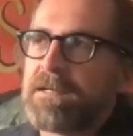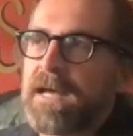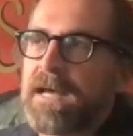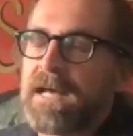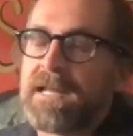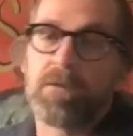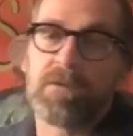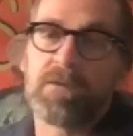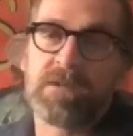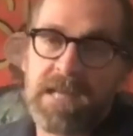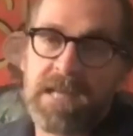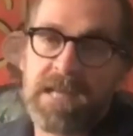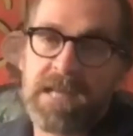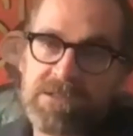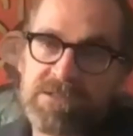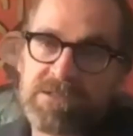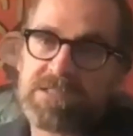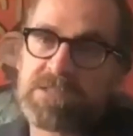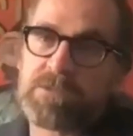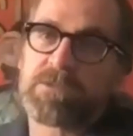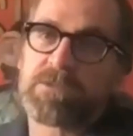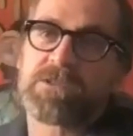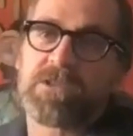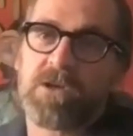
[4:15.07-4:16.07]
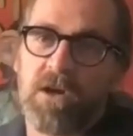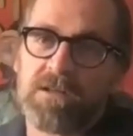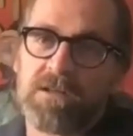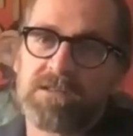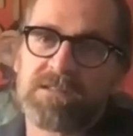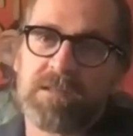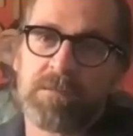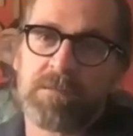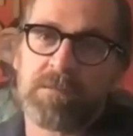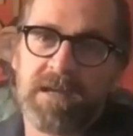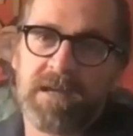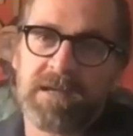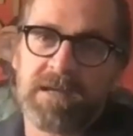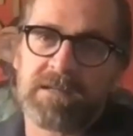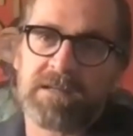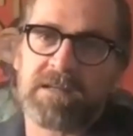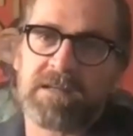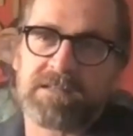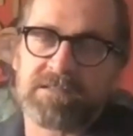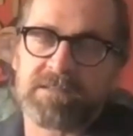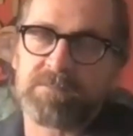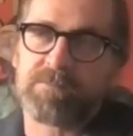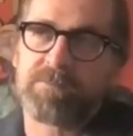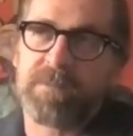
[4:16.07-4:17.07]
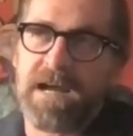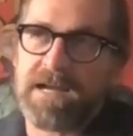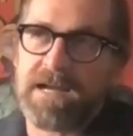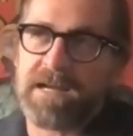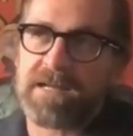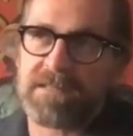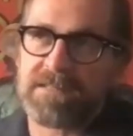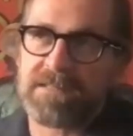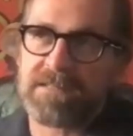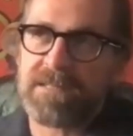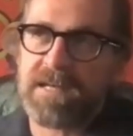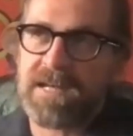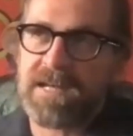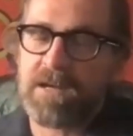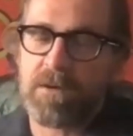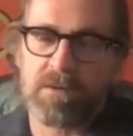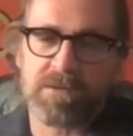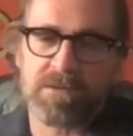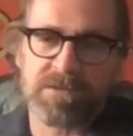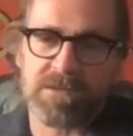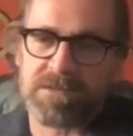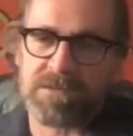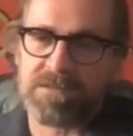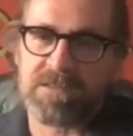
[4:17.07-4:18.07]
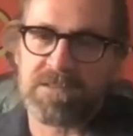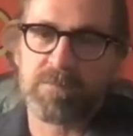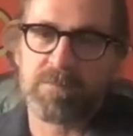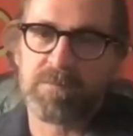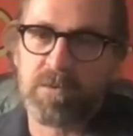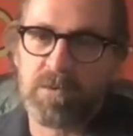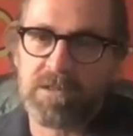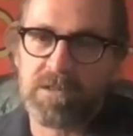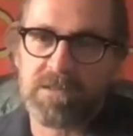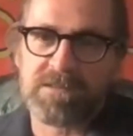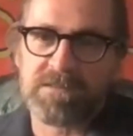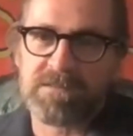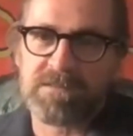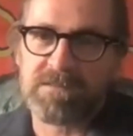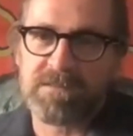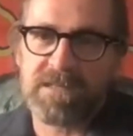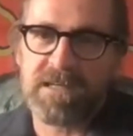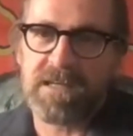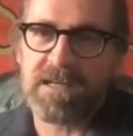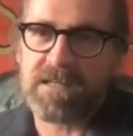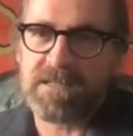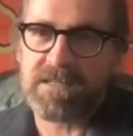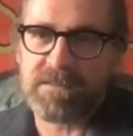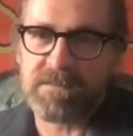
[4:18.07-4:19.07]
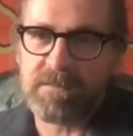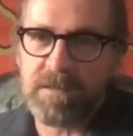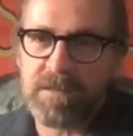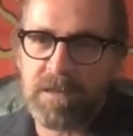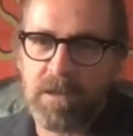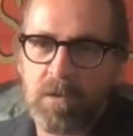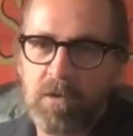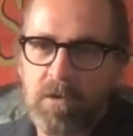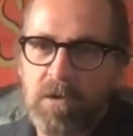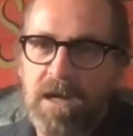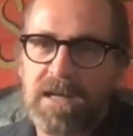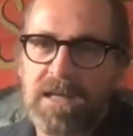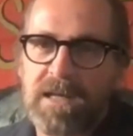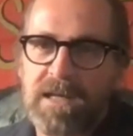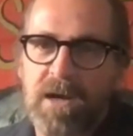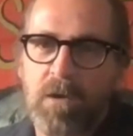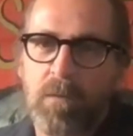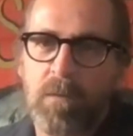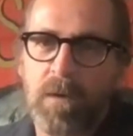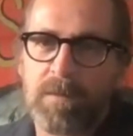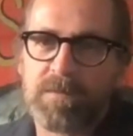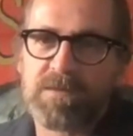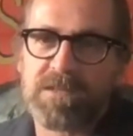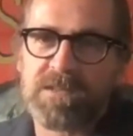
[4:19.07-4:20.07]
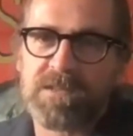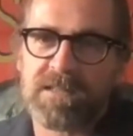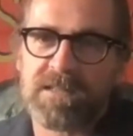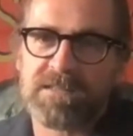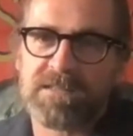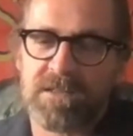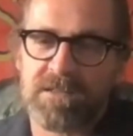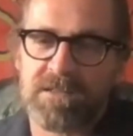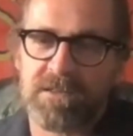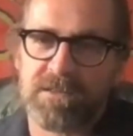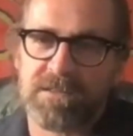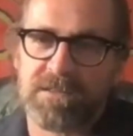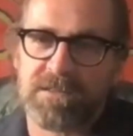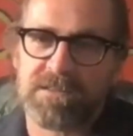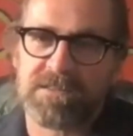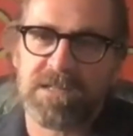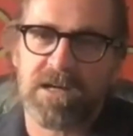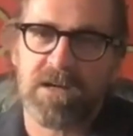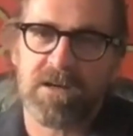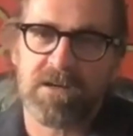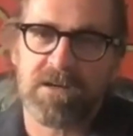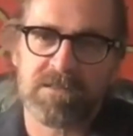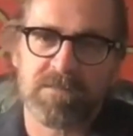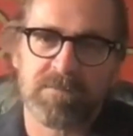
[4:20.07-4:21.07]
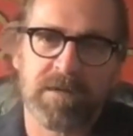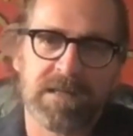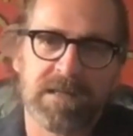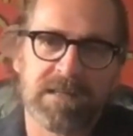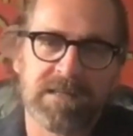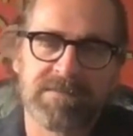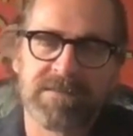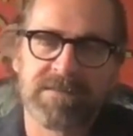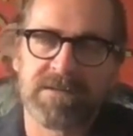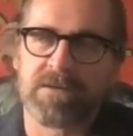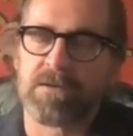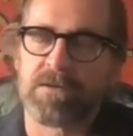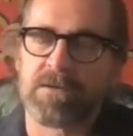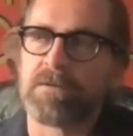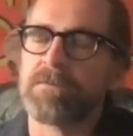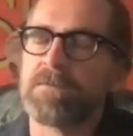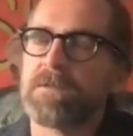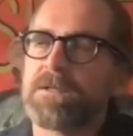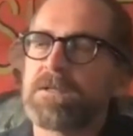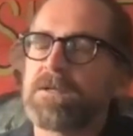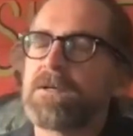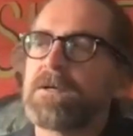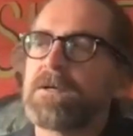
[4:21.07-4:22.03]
and the agency was called Zen Man because back in the day I was just this Buddhist kid, cranking out websites under the stairs in my living room.